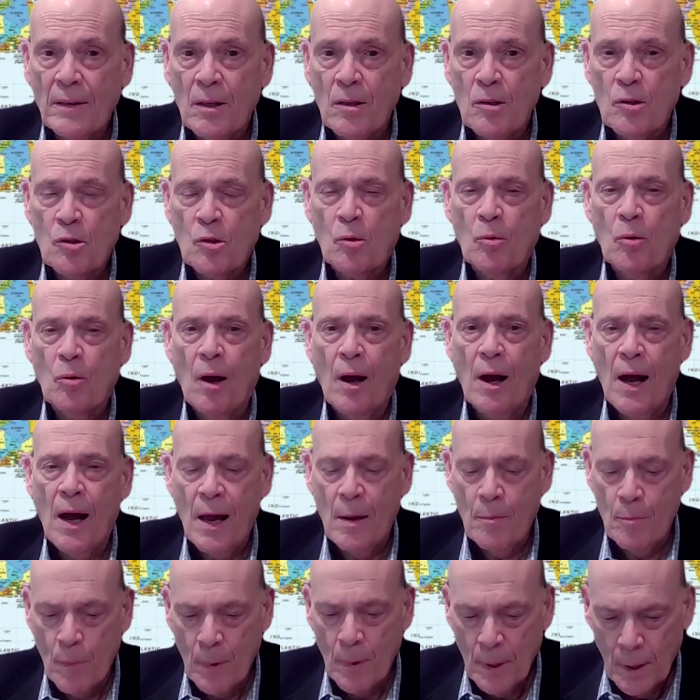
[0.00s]

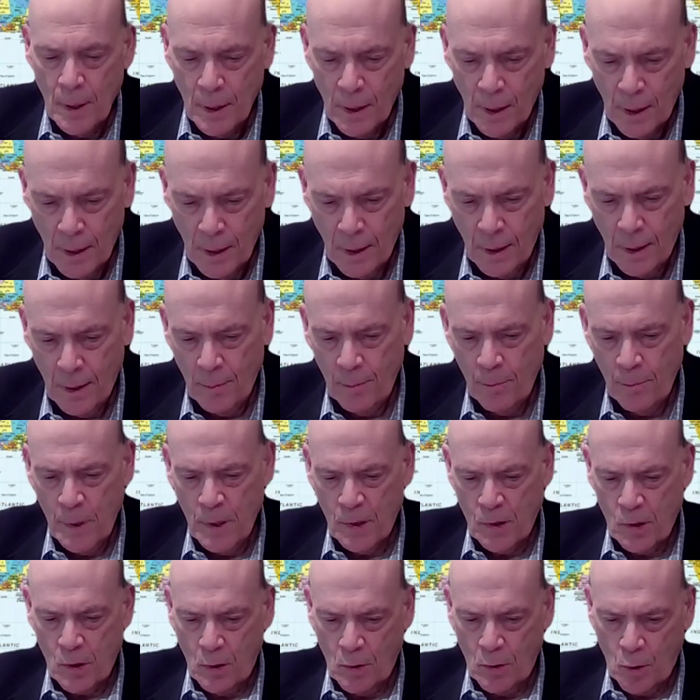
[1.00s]
describe
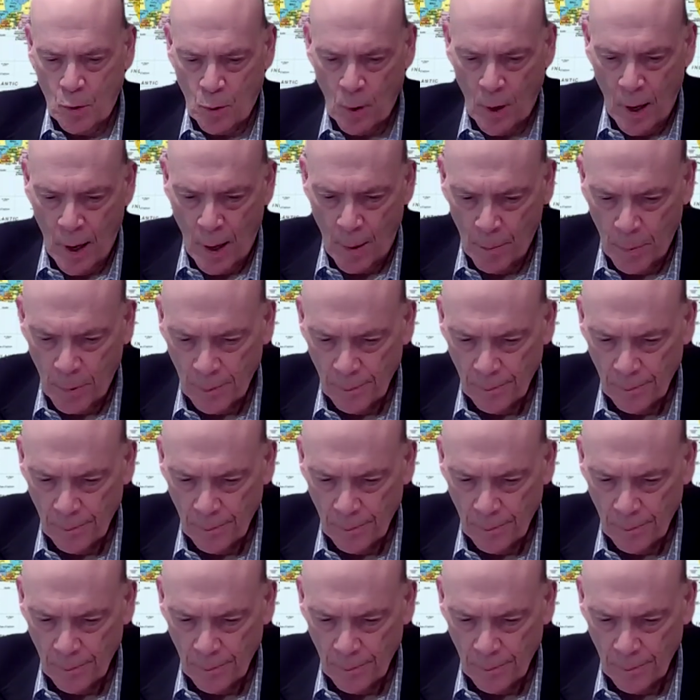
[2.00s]
Mr. Trump.